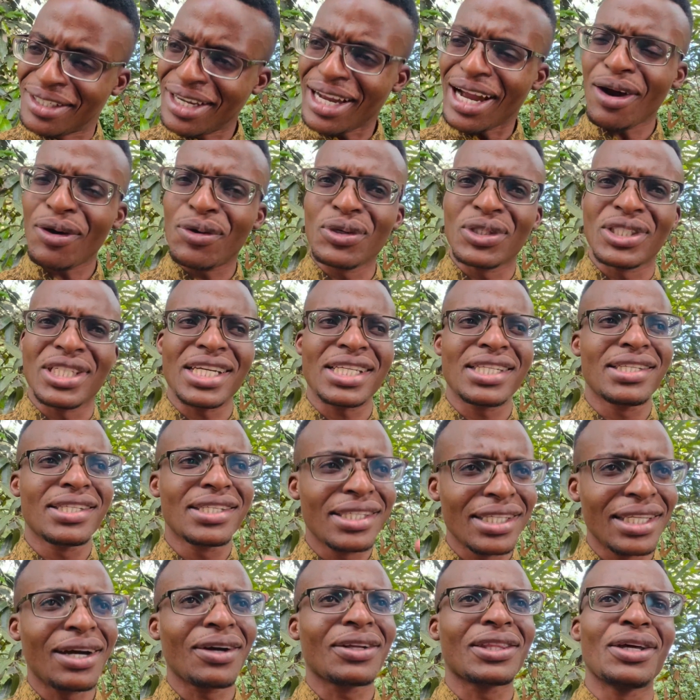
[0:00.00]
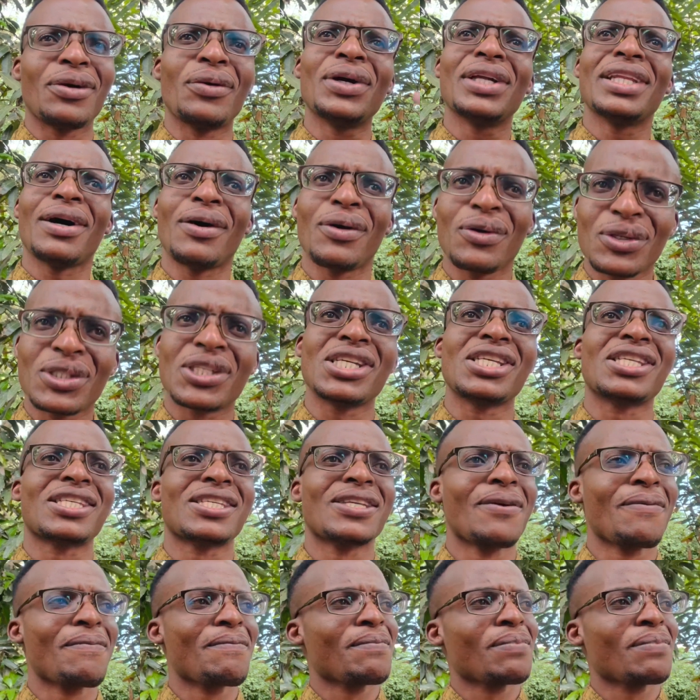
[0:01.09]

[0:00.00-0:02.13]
i could just see that the way now she's